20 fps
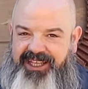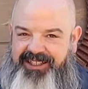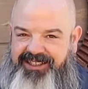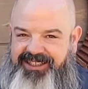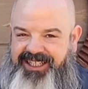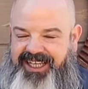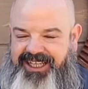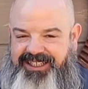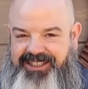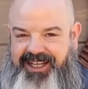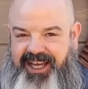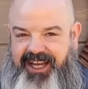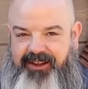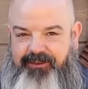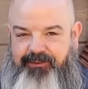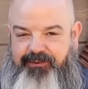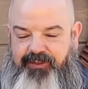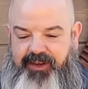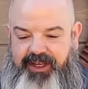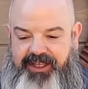It's it's kind
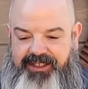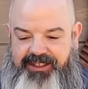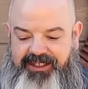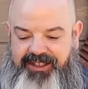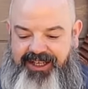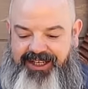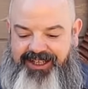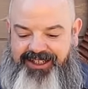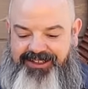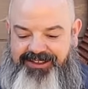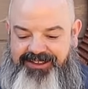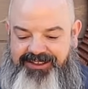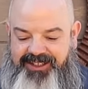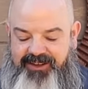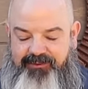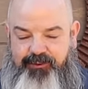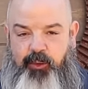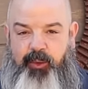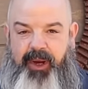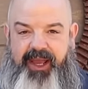of a, a,
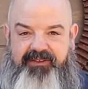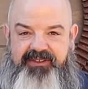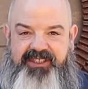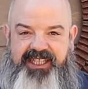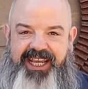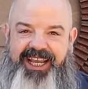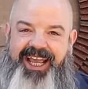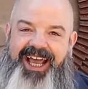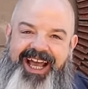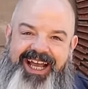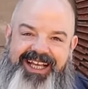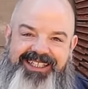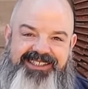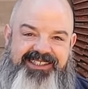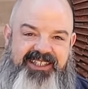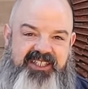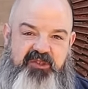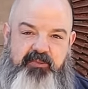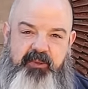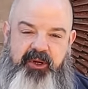different way of saying ah, it's
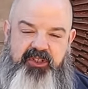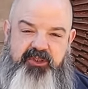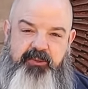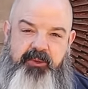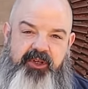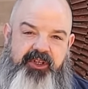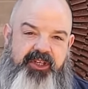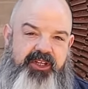disposable.